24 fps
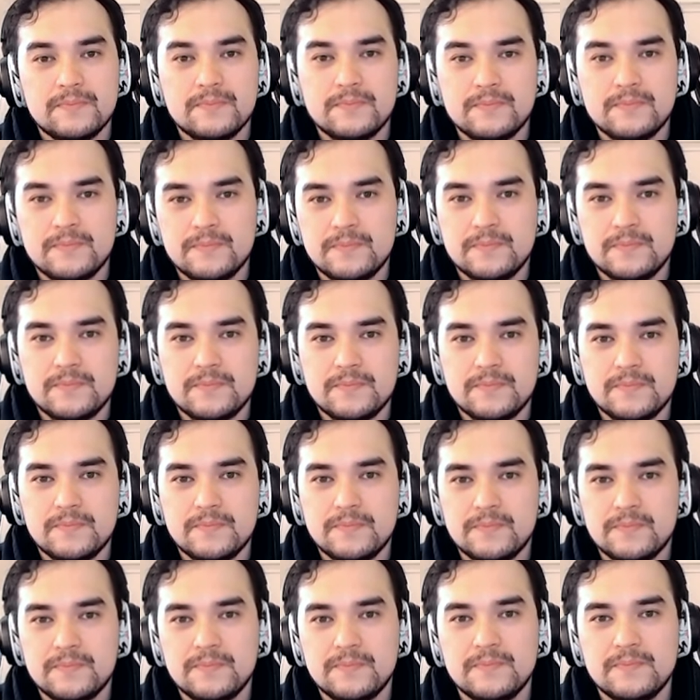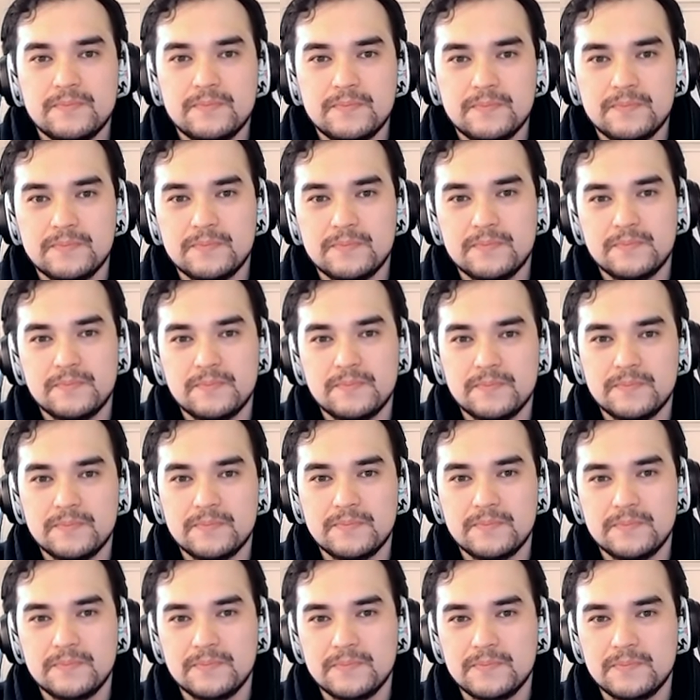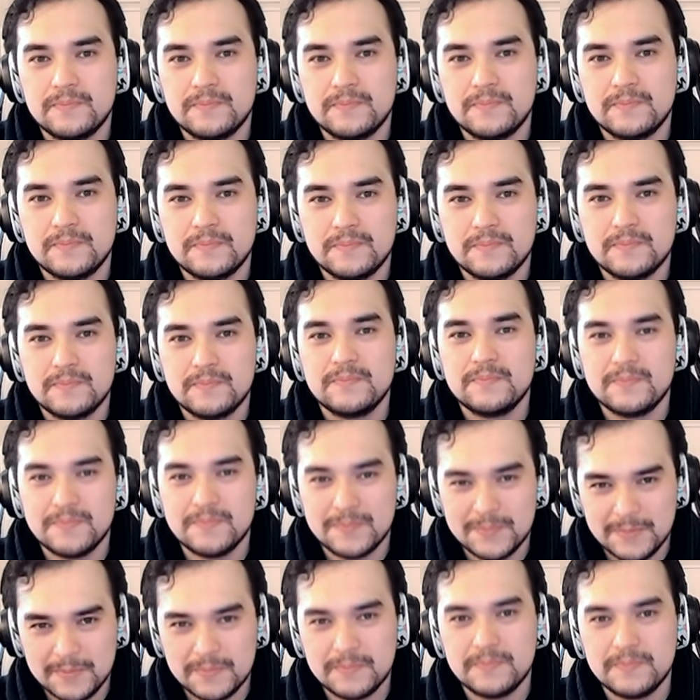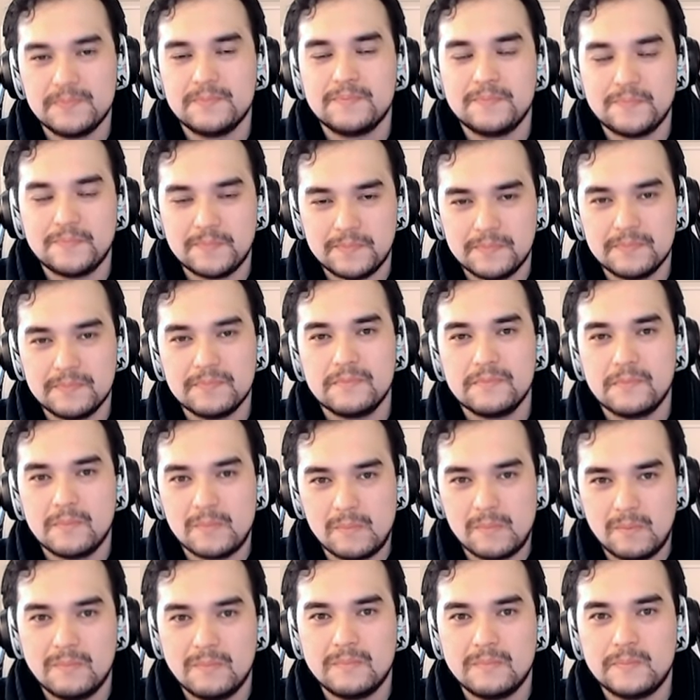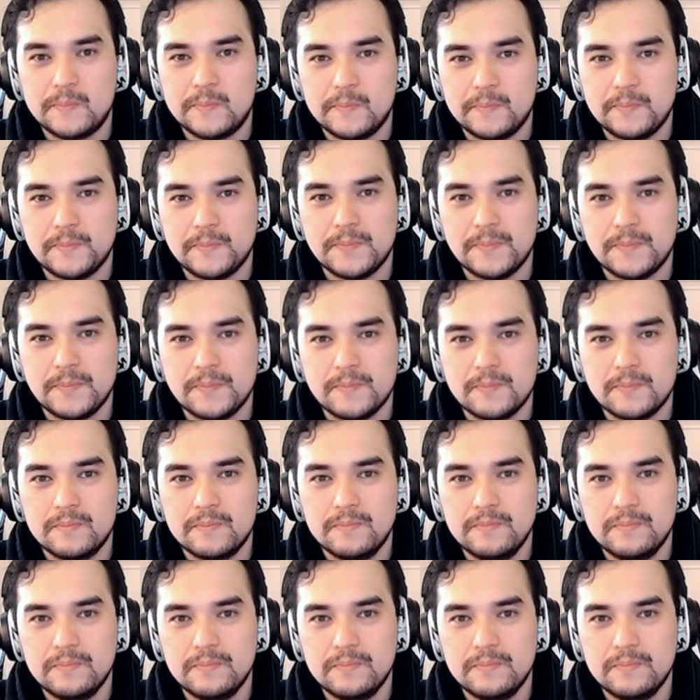No words are spoken by the person on screen.